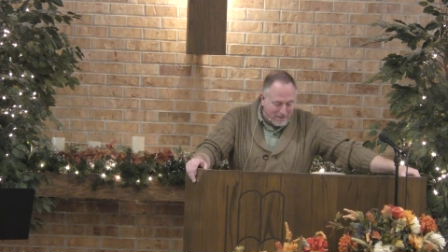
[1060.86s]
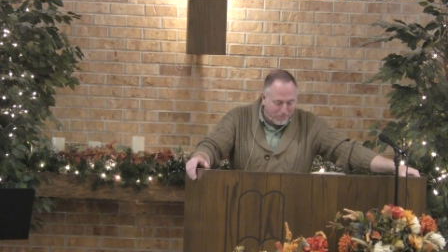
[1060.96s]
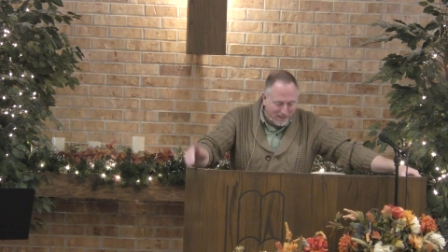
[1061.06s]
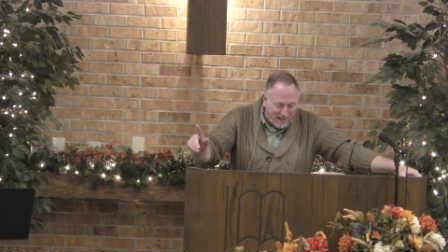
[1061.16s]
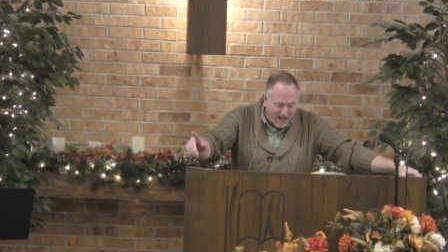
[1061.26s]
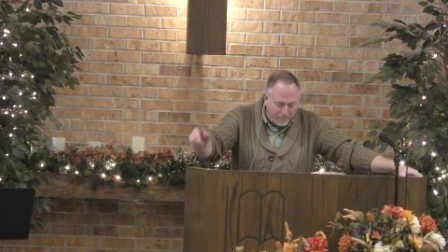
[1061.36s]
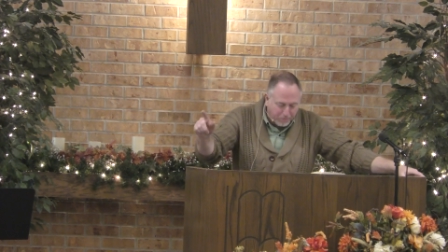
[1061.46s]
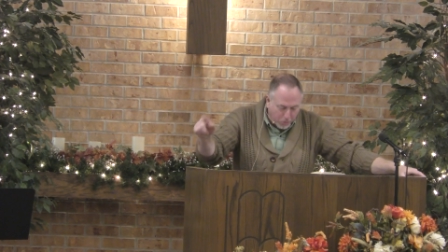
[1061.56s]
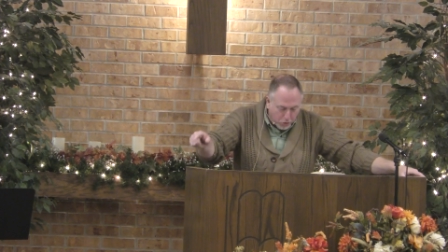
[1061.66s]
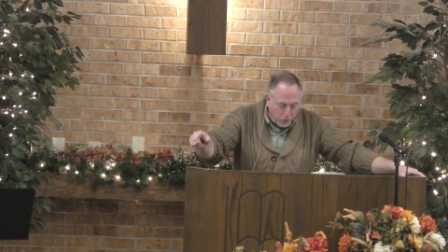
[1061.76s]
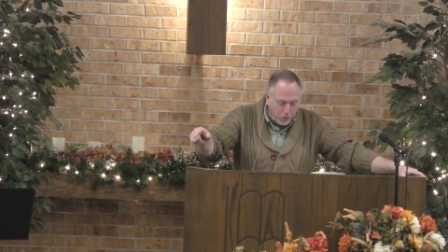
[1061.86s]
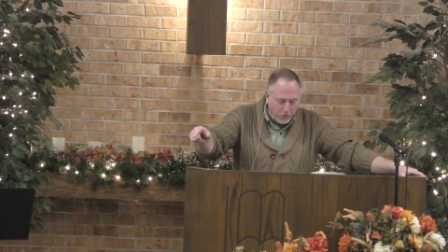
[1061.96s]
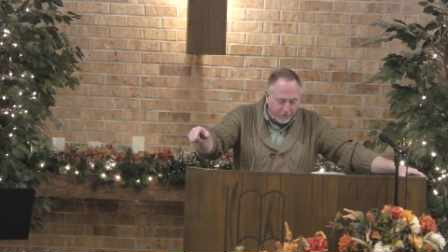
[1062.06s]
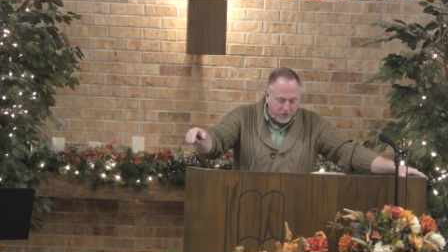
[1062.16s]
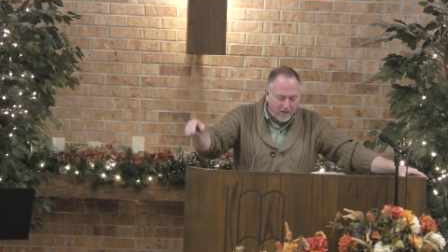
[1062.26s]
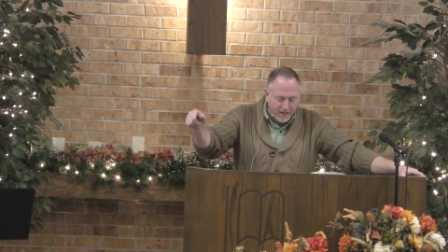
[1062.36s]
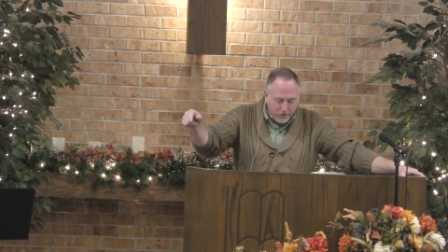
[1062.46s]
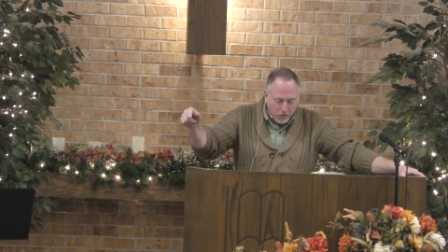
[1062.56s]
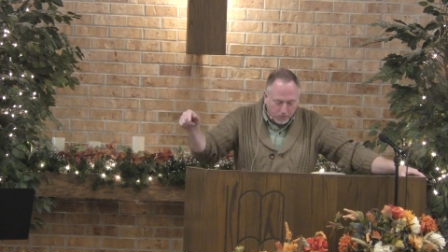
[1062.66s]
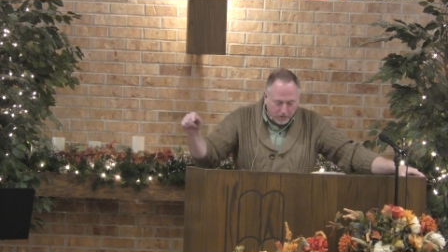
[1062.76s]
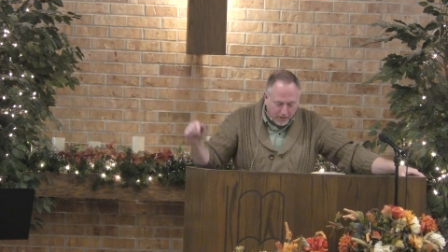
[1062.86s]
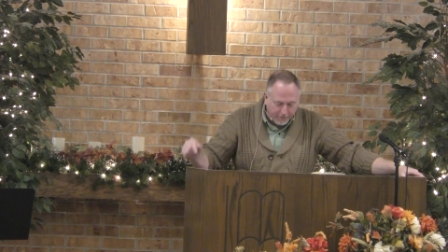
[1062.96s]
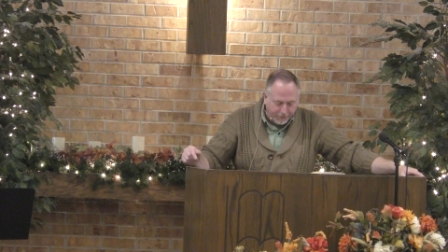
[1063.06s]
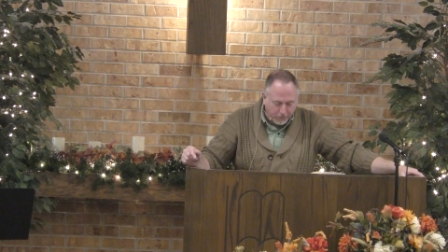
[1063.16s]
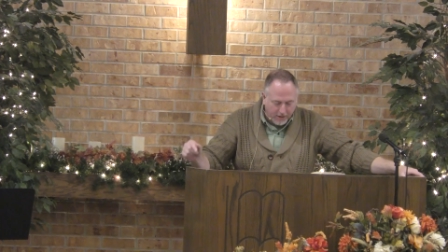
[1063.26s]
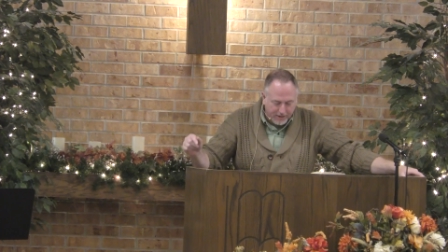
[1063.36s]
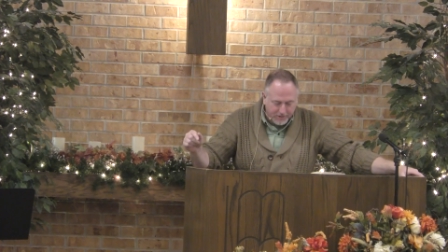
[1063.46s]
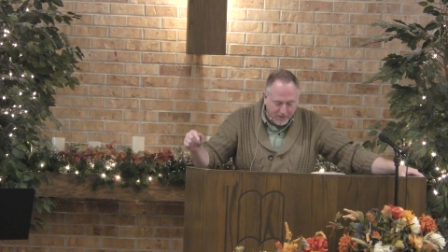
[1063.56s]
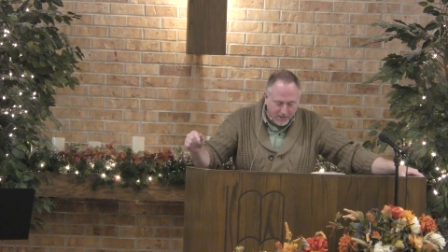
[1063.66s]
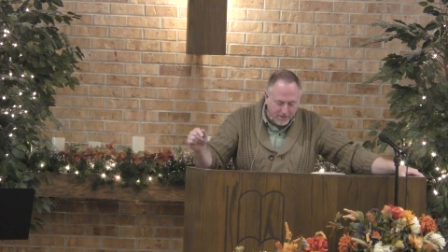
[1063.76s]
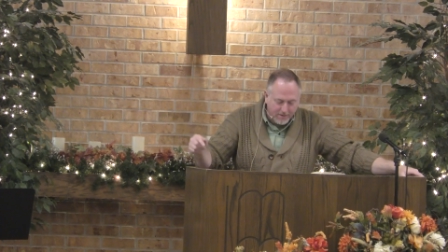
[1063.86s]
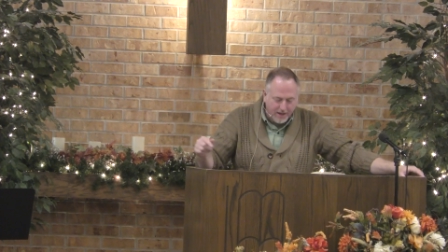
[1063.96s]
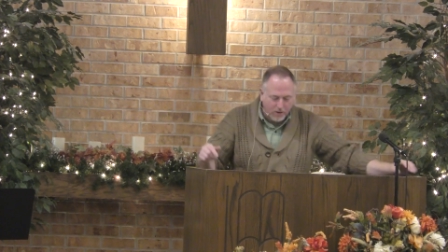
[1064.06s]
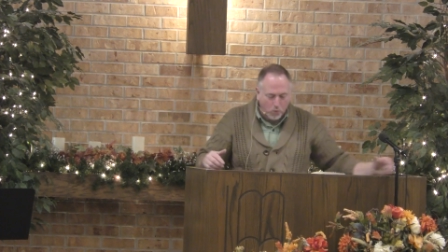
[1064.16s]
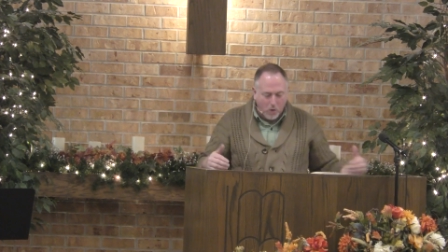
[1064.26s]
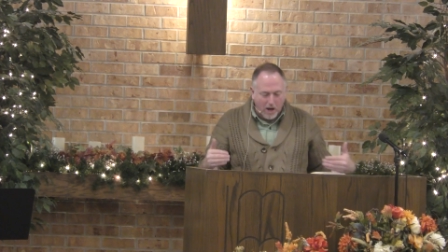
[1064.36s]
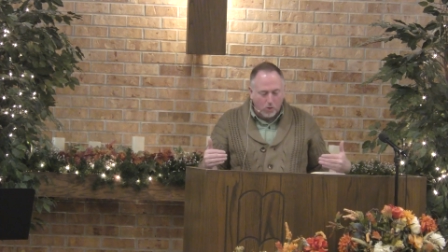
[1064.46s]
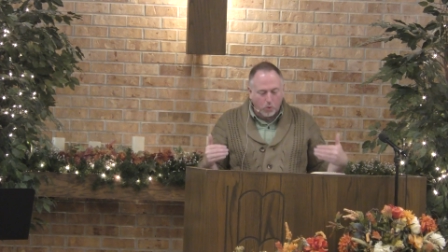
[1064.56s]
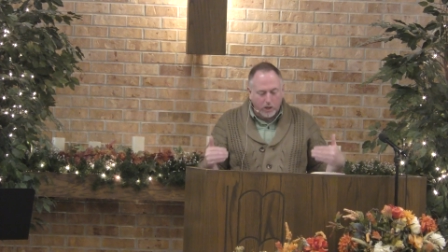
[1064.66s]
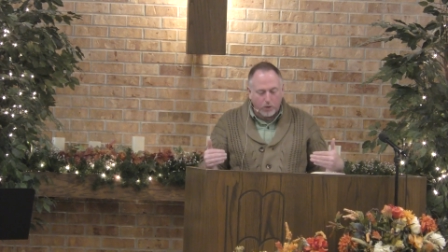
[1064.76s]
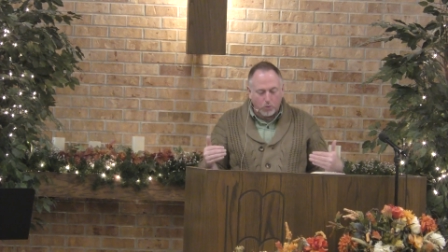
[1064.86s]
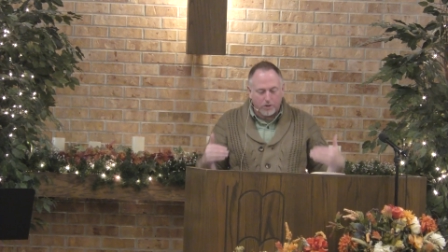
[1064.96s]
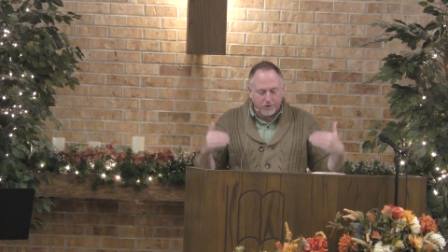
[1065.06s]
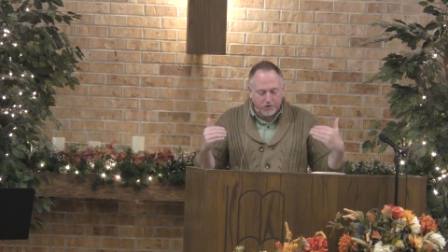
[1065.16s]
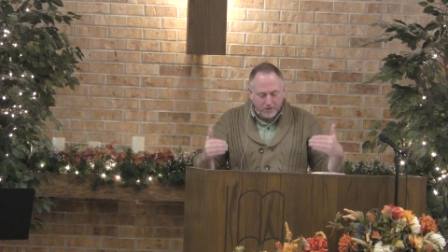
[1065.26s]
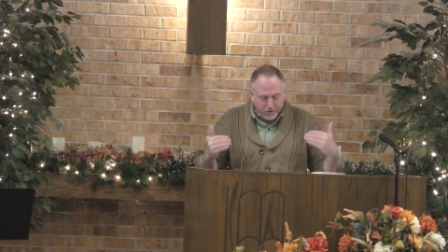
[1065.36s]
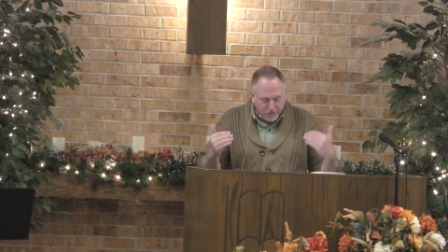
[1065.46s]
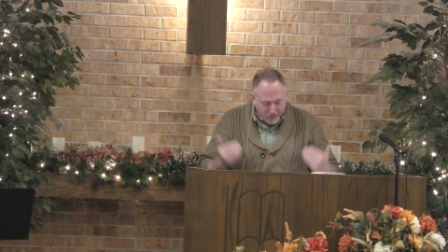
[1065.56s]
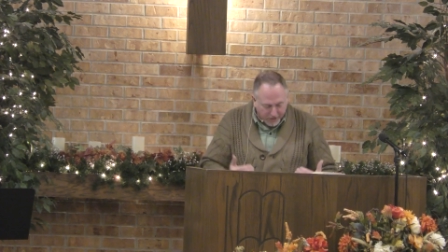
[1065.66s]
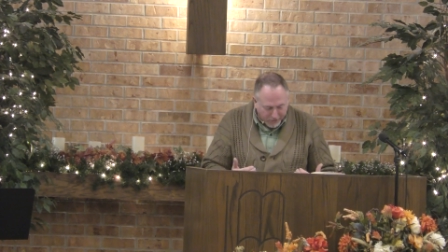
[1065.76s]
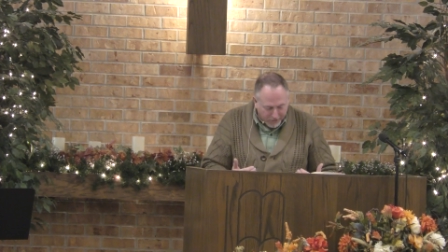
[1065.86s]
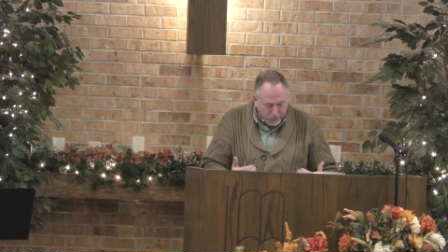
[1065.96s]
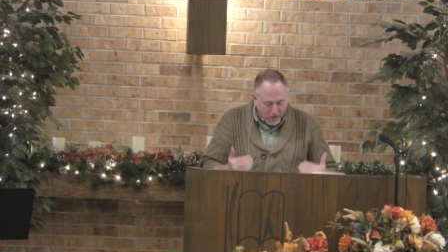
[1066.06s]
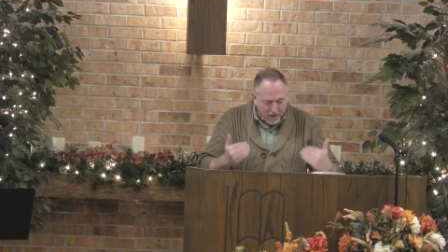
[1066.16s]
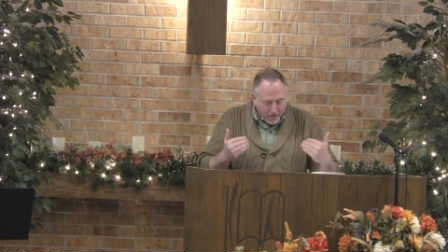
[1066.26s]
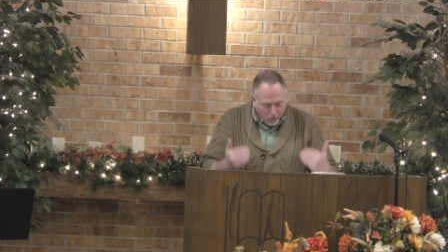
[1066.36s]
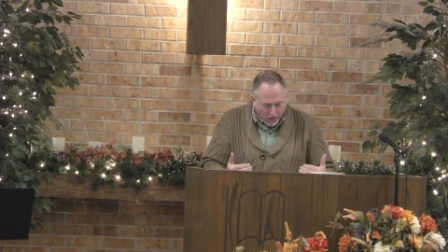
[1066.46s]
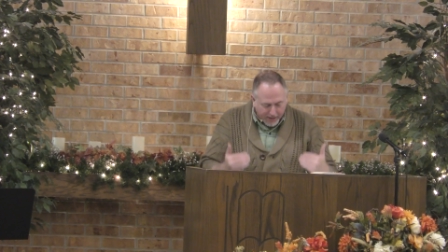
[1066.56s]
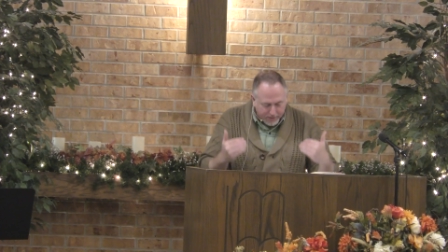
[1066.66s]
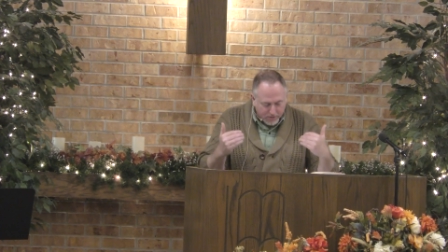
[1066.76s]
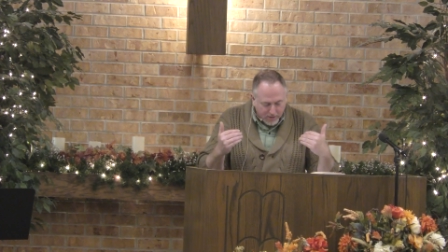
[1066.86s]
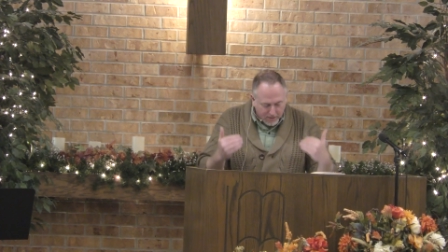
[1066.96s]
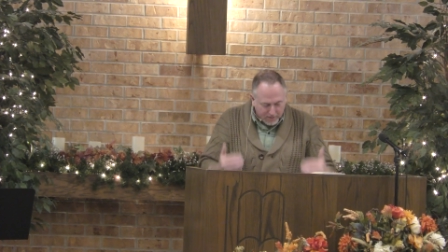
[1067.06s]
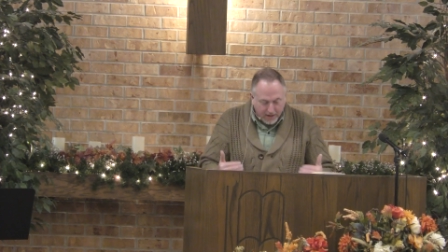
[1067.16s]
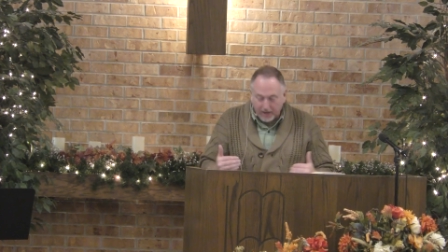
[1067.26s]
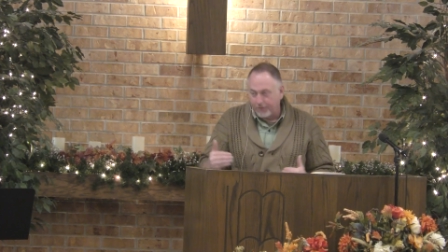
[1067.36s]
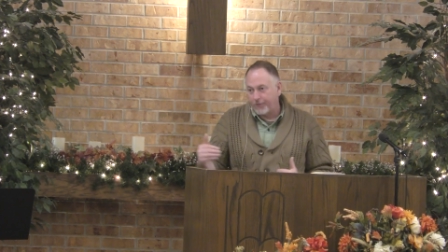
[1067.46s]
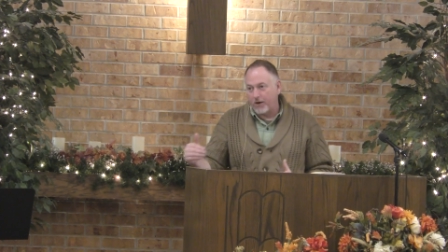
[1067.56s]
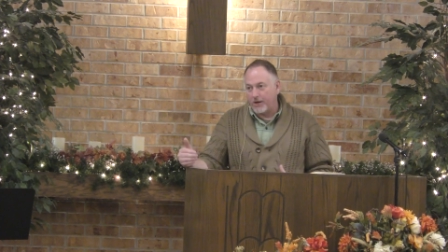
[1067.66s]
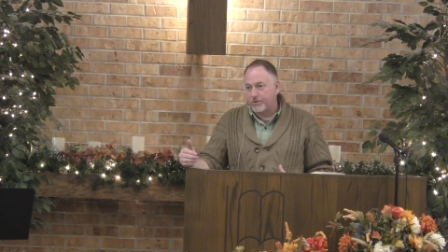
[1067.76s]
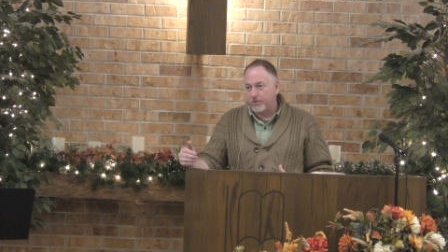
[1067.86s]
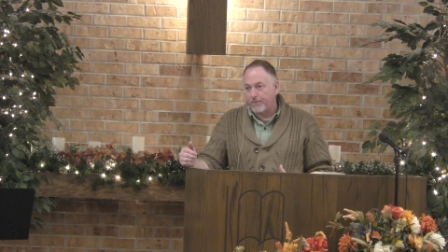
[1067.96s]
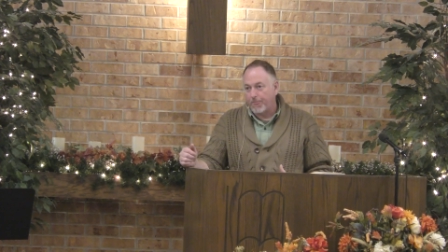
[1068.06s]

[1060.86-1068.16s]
But God proves his own love for us in that while we were still sinners, Christ died for us.